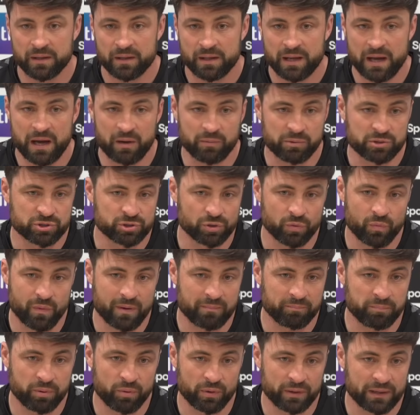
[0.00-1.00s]
How we took
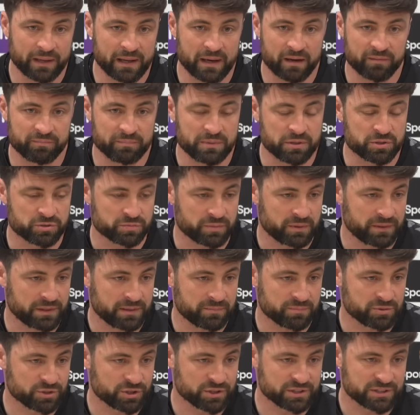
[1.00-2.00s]
1 point out of Middlesbrough and
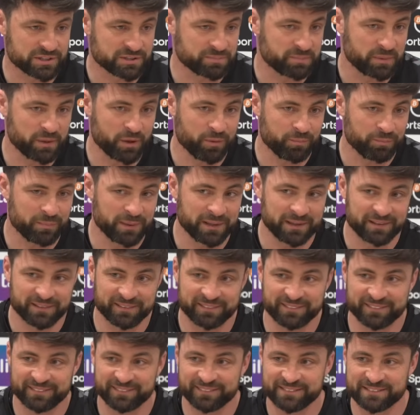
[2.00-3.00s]
Ipswich is beyond me.
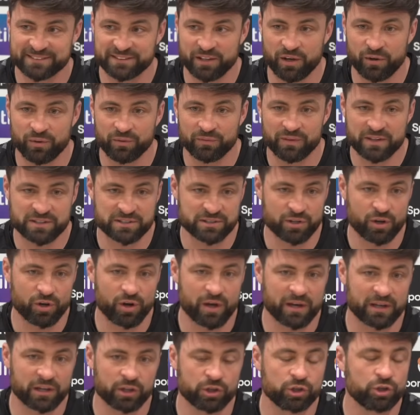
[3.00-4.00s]
So there's not,
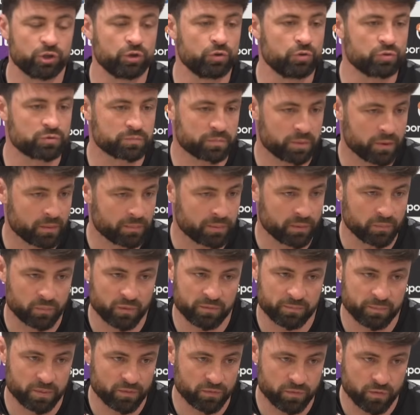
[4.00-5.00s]
like, a huge problem
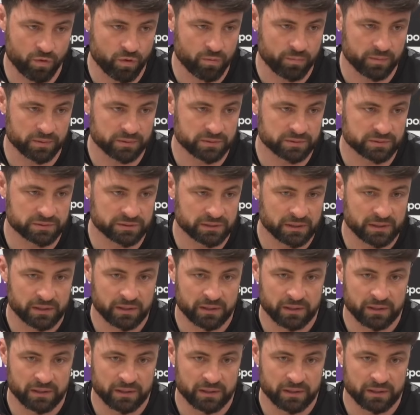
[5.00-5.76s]
with performance.